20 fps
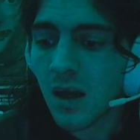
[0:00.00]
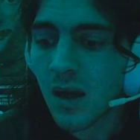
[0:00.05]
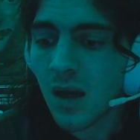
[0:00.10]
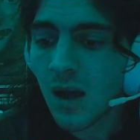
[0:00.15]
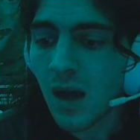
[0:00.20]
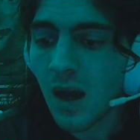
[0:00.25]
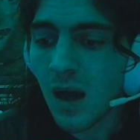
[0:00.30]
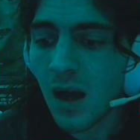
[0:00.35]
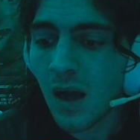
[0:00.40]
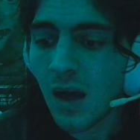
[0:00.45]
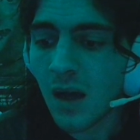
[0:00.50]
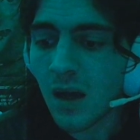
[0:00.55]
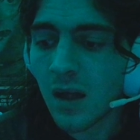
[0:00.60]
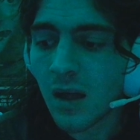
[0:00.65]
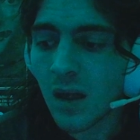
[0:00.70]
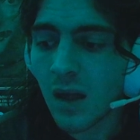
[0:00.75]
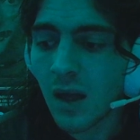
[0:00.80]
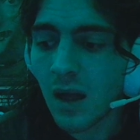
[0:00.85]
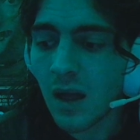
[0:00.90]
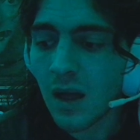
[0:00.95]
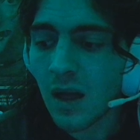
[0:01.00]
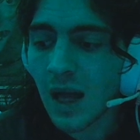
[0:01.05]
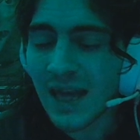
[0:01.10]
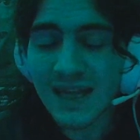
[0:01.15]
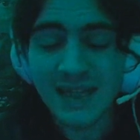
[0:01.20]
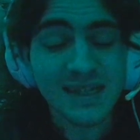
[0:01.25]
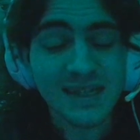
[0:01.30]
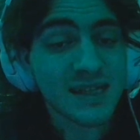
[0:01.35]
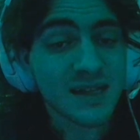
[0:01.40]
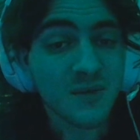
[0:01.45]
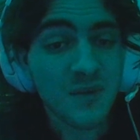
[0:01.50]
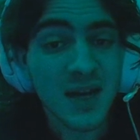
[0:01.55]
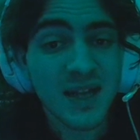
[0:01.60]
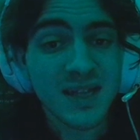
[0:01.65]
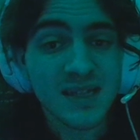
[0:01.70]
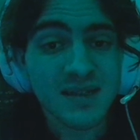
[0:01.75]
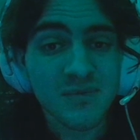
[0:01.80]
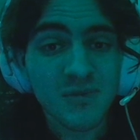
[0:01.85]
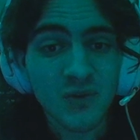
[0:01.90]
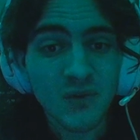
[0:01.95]
I can see why
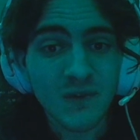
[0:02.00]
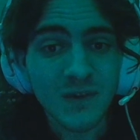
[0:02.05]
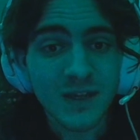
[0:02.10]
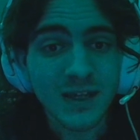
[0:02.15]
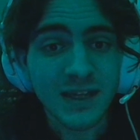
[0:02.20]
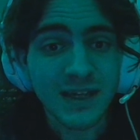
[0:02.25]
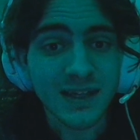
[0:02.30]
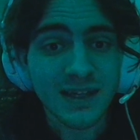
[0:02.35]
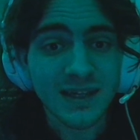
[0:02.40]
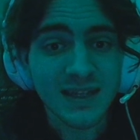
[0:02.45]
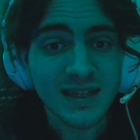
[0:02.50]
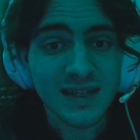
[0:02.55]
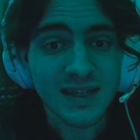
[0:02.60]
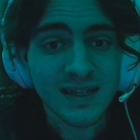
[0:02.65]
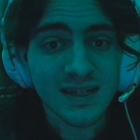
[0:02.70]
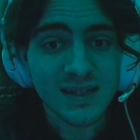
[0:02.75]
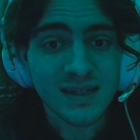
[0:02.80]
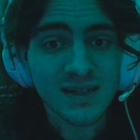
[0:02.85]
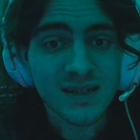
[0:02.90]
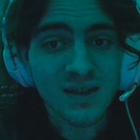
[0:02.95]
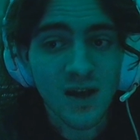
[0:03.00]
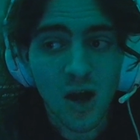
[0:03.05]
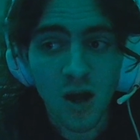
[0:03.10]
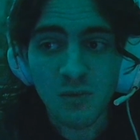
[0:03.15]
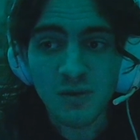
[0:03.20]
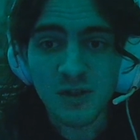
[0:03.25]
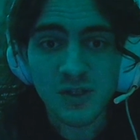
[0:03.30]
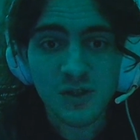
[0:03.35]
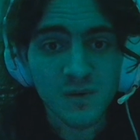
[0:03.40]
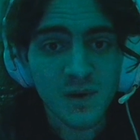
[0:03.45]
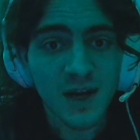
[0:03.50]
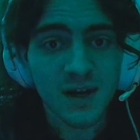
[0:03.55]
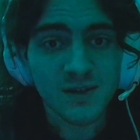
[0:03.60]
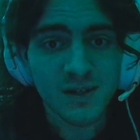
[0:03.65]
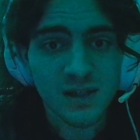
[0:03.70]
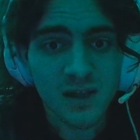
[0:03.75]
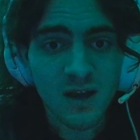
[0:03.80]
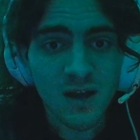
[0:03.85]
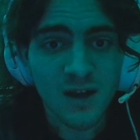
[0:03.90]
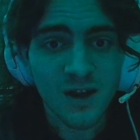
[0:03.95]
this movie is almost 3 hours
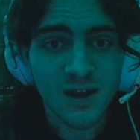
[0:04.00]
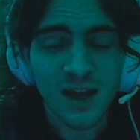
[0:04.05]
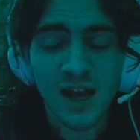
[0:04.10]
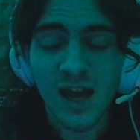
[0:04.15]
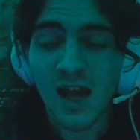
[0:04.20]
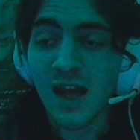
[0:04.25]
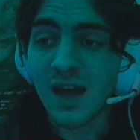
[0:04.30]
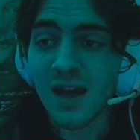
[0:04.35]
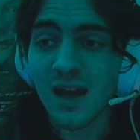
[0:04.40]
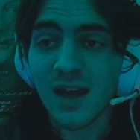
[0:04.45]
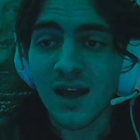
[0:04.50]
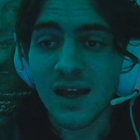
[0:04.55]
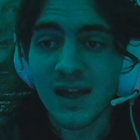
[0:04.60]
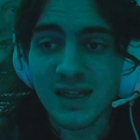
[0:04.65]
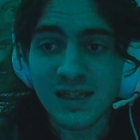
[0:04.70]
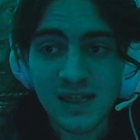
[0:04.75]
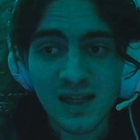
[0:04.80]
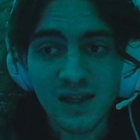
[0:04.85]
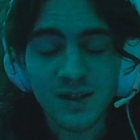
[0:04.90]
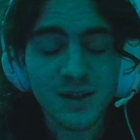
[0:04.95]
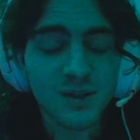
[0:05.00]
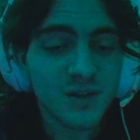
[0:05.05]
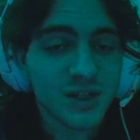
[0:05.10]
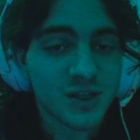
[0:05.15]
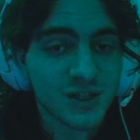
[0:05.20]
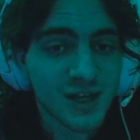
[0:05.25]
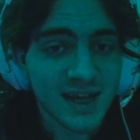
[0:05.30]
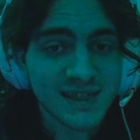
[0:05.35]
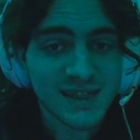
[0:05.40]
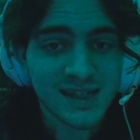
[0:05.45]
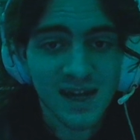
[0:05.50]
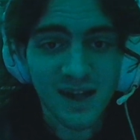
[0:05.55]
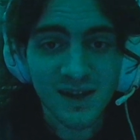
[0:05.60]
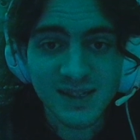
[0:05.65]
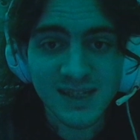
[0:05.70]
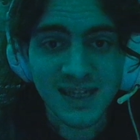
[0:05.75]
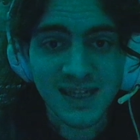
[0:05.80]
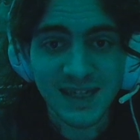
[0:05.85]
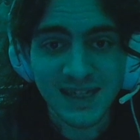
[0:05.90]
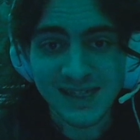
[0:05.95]
long. It's clear that Chad
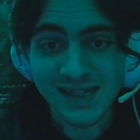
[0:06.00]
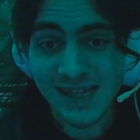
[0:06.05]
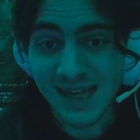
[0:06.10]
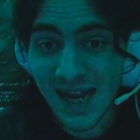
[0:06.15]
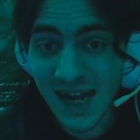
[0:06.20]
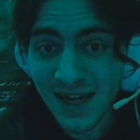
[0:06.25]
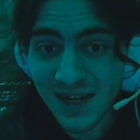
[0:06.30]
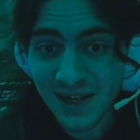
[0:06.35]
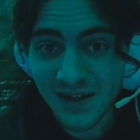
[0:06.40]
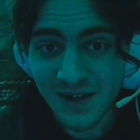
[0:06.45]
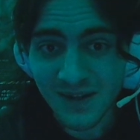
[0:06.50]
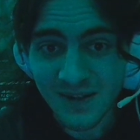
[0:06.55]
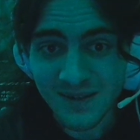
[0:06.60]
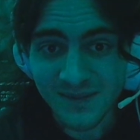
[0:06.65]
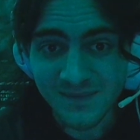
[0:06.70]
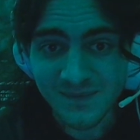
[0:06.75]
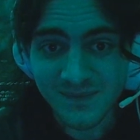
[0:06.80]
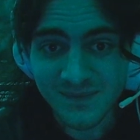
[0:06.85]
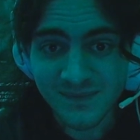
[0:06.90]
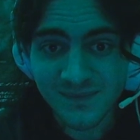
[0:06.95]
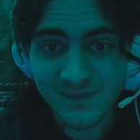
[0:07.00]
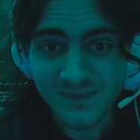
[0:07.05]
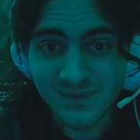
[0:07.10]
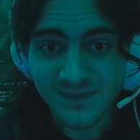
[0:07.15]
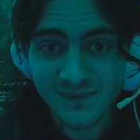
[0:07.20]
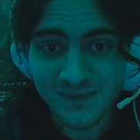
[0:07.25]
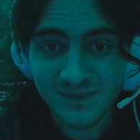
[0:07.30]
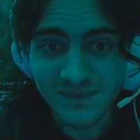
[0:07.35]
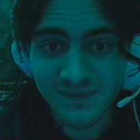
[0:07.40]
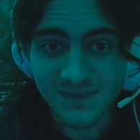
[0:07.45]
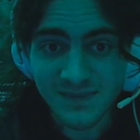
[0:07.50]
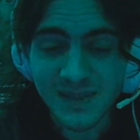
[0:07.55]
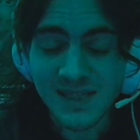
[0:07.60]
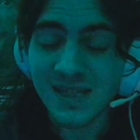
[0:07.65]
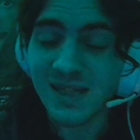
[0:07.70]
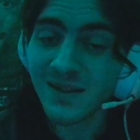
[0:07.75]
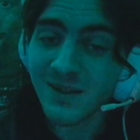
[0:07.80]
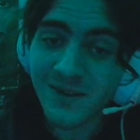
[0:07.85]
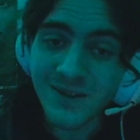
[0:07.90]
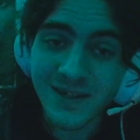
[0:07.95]
Stahelski needs an editor. It's
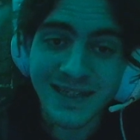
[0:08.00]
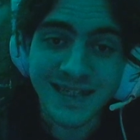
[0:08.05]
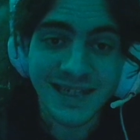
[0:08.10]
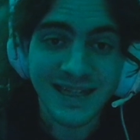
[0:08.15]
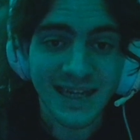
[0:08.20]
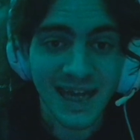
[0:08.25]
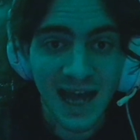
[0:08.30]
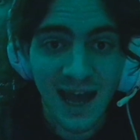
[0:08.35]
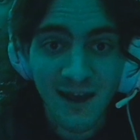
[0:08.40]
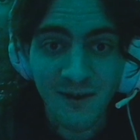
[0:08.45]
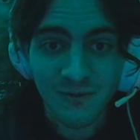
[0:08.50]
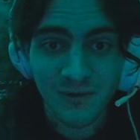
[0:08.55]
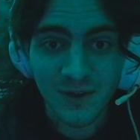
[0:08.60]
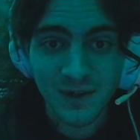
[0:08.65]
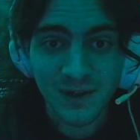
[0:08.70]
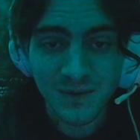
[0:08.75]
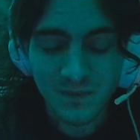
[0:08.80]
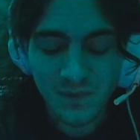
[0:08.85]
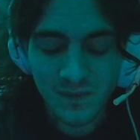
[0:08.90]
clear he didn't have one.